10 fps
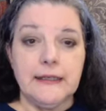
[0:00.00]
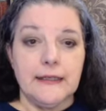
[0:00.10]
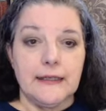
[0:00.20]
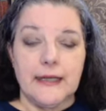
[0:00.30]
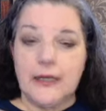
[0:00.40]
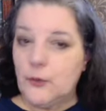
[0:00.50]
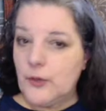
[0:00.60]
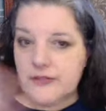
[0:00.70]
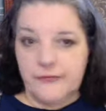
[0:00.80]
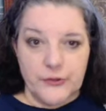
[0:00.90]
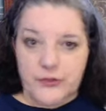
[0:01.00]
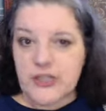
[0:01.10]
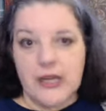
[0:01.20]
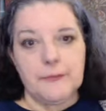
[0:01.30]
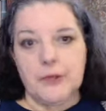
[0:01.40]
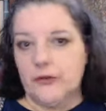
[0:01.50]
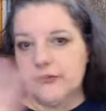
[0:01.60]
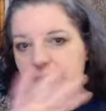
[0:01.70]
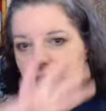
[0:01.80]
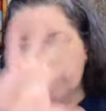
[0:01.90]
I always Photoshop
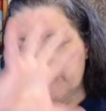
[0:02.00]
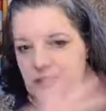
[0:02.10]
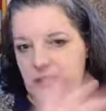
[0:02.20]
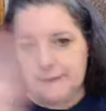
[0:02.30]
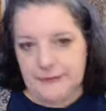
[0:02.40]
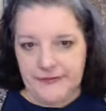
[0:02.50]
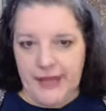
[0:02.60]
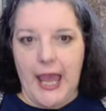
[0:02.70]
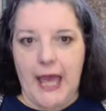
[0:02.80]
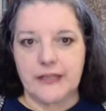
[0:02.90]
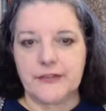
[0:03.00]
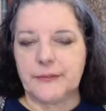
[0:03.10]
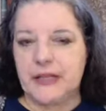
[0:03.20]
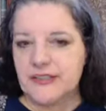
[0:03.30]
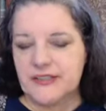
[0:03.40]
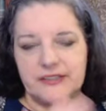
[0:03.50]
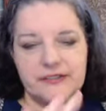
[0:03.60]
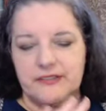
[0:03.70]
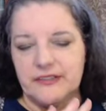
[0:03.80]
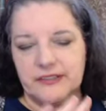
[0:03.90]
over the top of that because
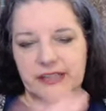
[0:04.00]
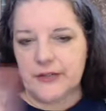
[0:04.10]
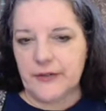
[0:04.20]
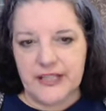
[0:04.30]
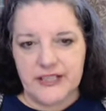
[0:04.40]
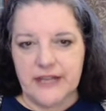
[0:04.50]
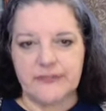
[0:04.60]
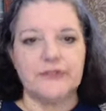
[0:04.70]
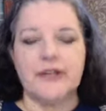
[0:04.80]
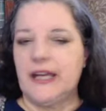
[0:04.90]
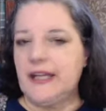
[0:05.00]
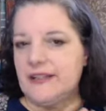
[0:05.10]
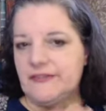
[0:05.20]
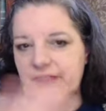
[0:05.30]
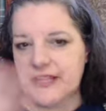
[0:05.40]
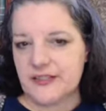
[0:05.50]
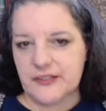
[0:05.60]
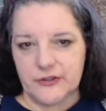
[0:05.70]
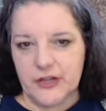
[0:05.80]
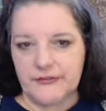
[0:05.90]
the lettering is never right. The faces
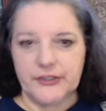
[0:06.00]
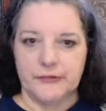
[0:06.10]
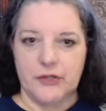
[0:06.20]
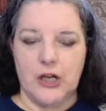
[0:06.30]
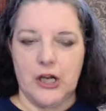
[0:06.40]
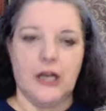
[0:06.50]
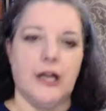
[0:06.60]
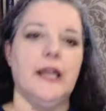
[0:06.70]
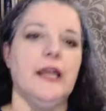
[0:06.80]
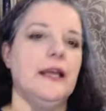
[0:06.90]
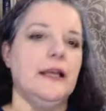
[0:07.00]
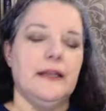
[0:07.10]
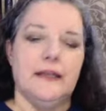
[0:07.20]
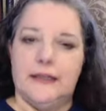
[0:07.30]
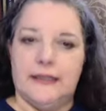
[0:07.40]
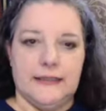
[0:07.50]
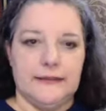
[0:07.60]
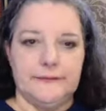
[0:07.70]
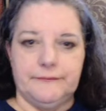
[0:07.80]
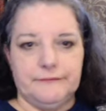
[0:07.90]
are often wrong.
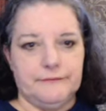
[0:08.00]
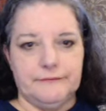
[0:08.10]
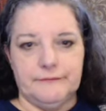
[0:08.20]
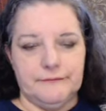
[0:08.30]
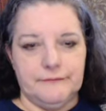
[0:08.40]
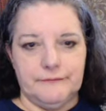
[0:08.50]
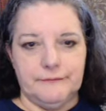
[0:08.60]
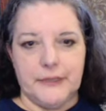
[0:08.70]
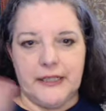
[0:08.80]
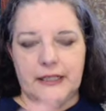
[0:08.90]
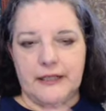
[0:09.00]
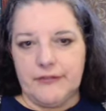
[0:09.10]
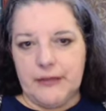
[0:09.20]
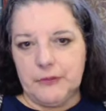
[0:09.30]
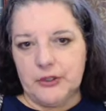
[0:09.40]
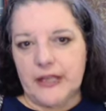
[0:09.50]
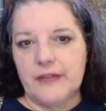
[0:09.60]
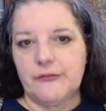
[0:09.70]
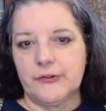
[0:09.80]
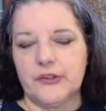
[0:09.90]
But if I'm looking
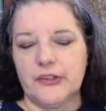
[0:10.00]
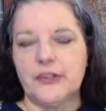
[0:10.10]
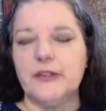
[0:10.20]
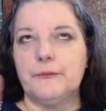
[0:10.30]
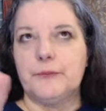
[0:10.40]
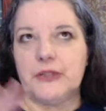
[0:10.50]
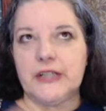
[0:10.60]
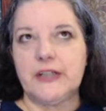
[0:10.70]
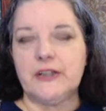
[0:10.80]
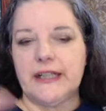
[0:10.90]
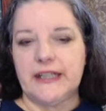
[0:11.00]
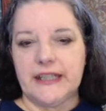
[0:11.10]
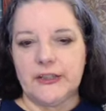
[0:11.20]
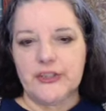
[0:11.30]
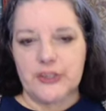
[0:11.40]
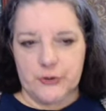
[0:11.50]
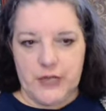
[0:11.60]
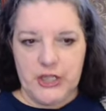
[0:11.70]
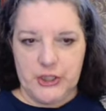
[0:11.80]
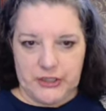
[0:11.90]
for particularly an
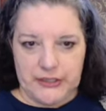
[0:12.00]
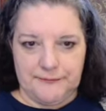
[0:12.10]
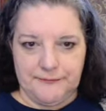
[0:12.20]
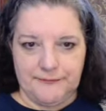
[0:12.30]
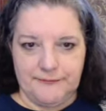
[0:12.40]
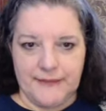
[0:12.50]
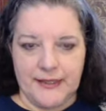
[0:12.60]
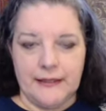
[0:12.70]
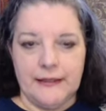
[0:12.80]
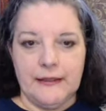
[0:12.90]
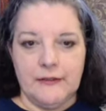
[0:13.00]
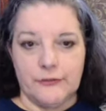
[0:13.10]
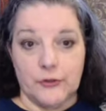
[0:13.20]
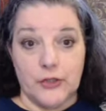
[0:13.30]
illustration for